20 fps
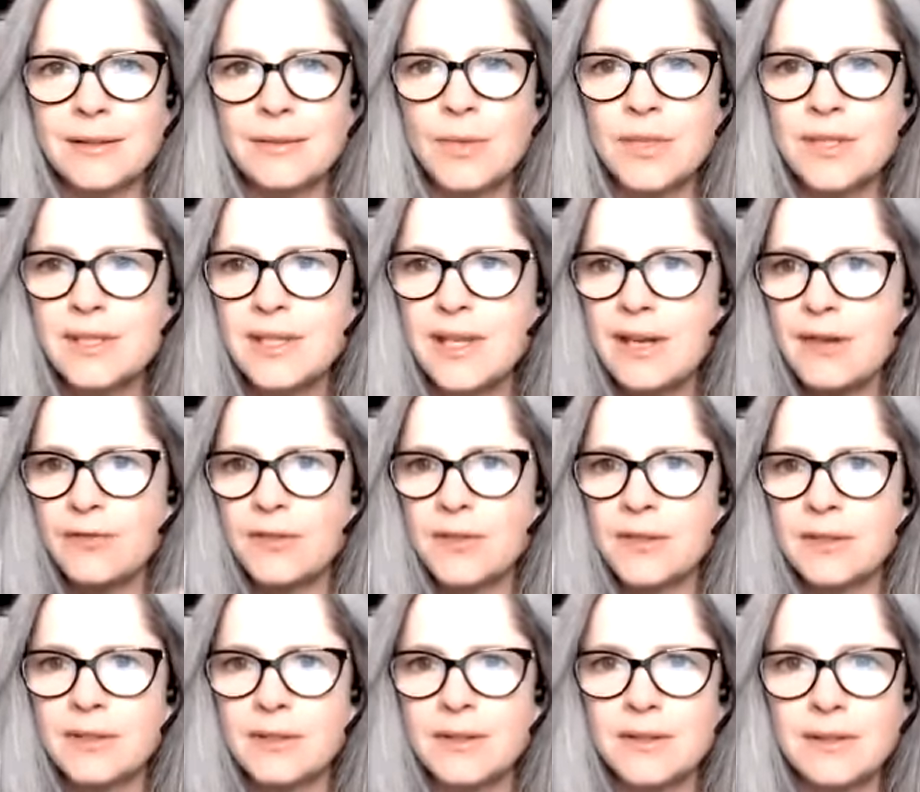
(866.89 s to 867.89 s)
What's left?
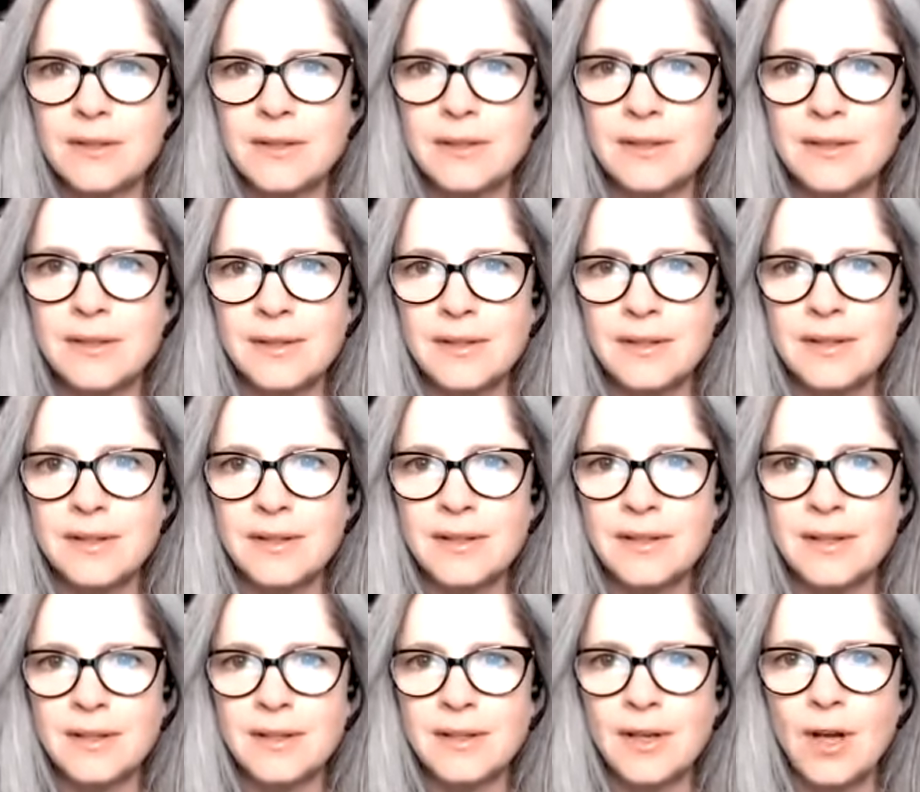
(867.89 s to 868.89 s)

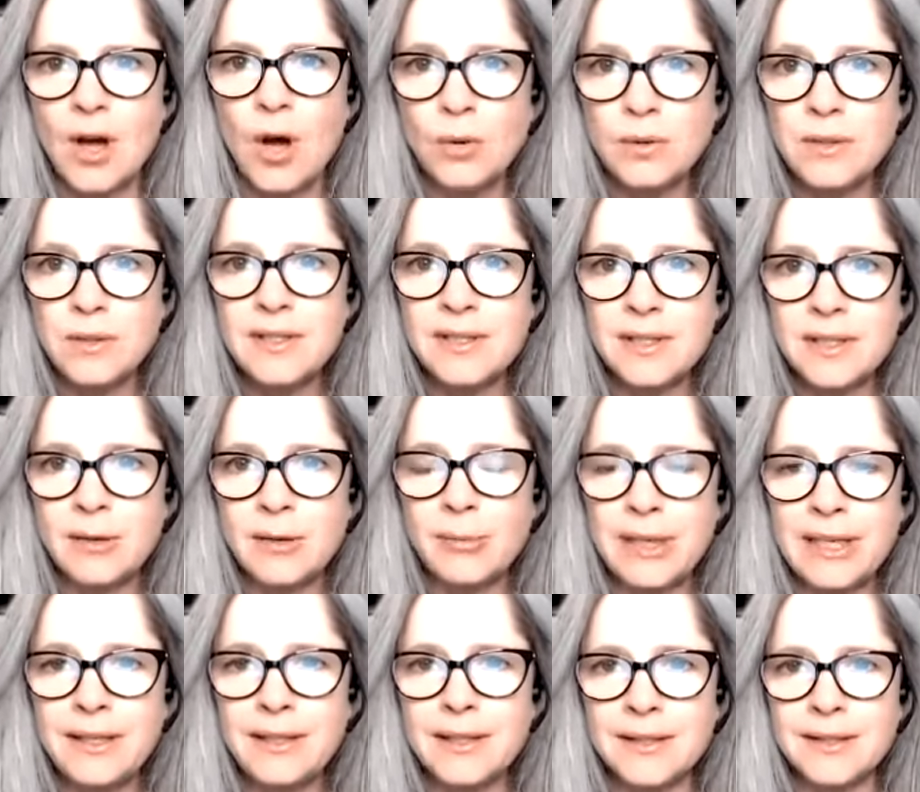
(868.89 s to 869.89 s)
Wholeness and
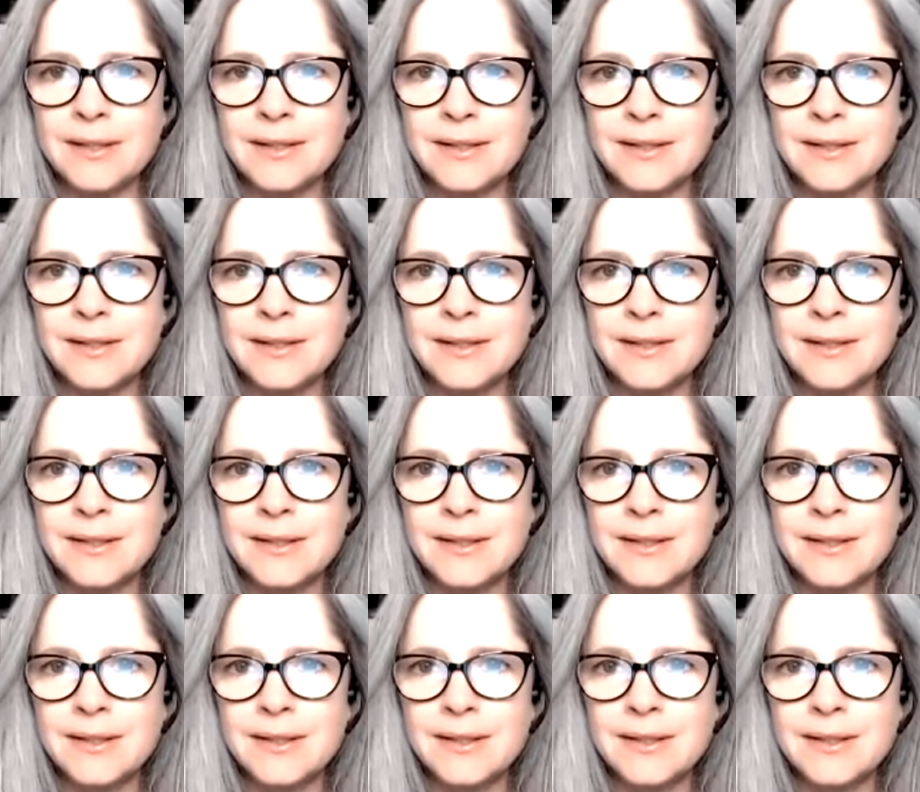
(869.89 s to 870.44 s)
completeness.